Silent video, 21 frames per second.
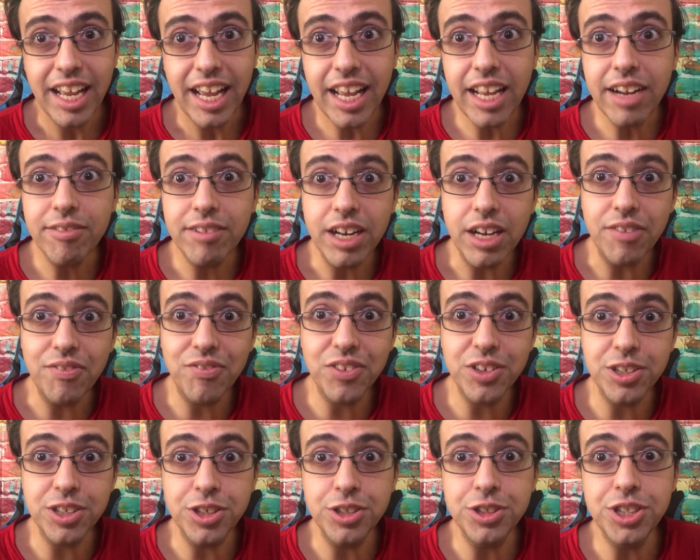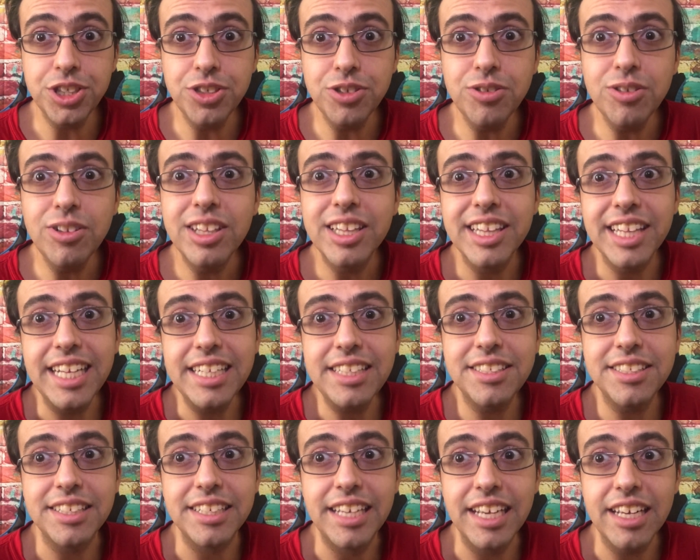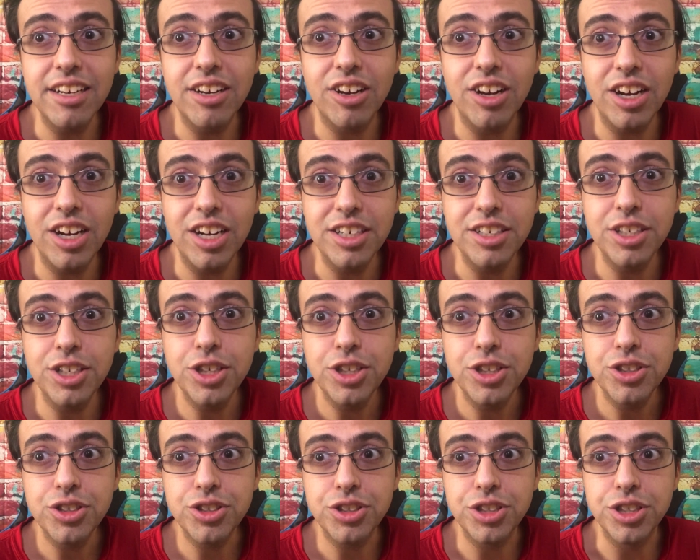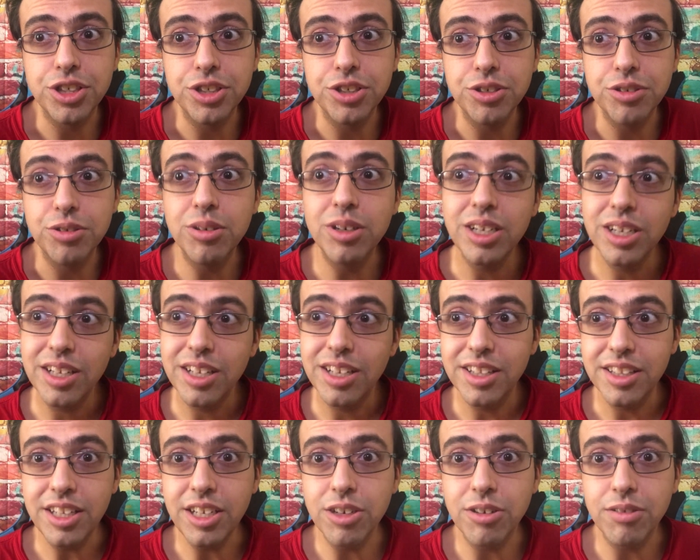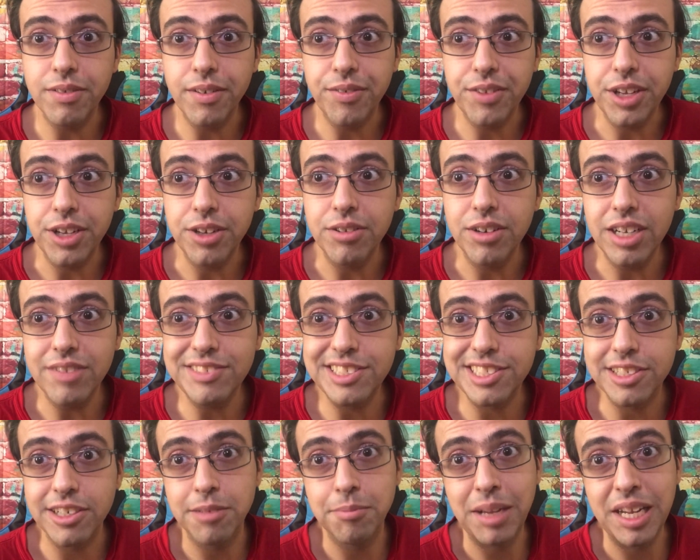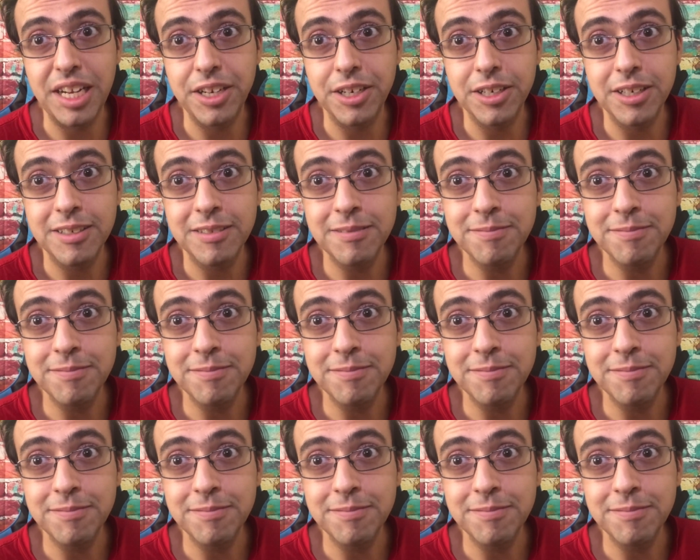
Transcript: And without further ado, let's get on to the overview of StarMaker.